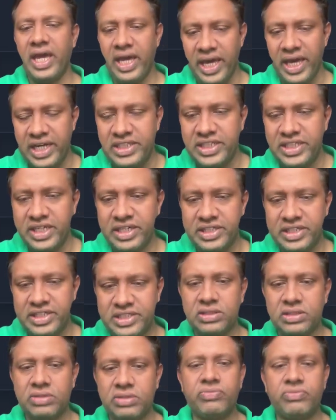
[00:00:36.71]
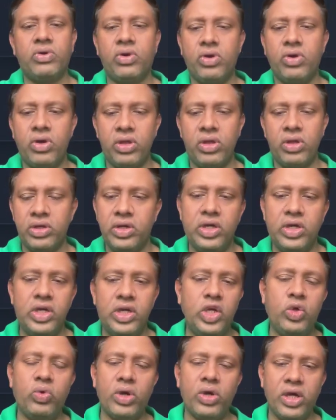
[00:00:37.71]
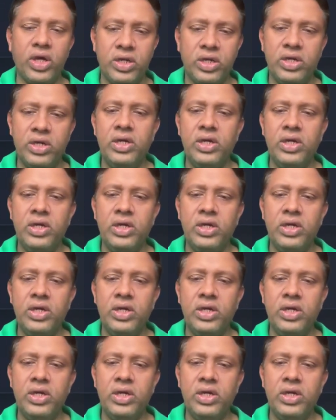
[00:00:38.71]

agents for your